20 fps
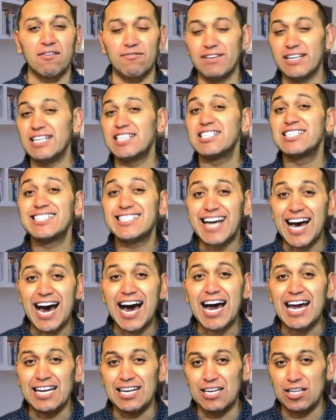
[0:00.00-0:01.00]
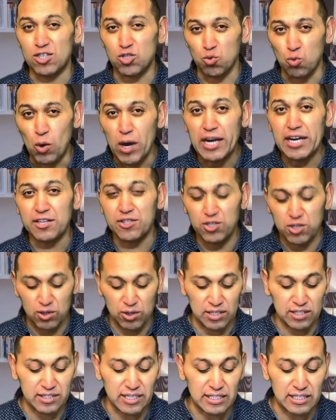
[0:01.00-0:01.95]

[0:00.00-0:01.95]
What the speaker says: and it's tied and it's wedded to this